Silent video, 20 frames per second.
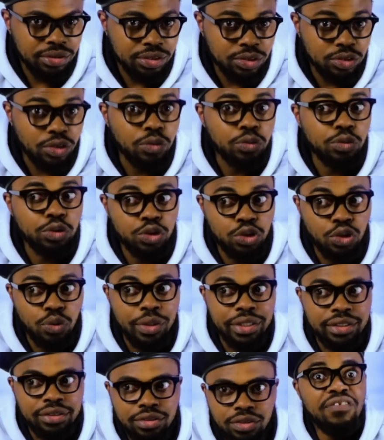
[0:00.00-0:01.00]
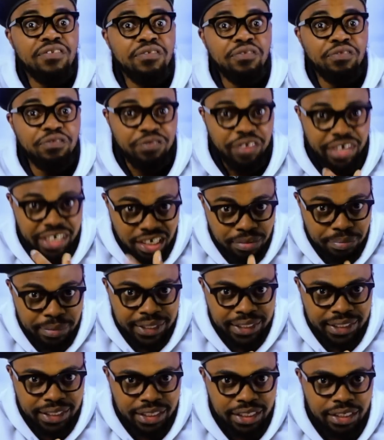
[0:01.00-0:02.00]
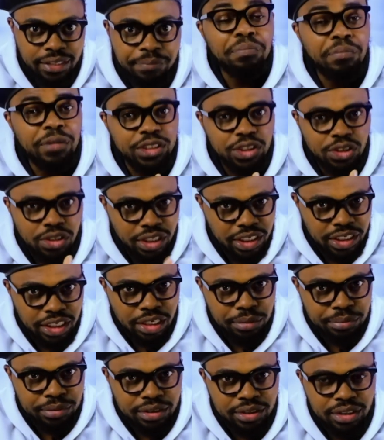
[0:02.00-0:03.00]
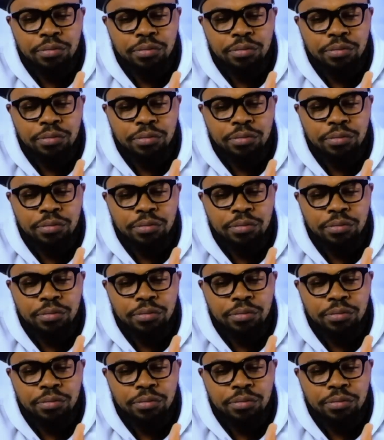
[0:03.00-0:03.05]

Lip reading: Some would do it vehemently mentioning names.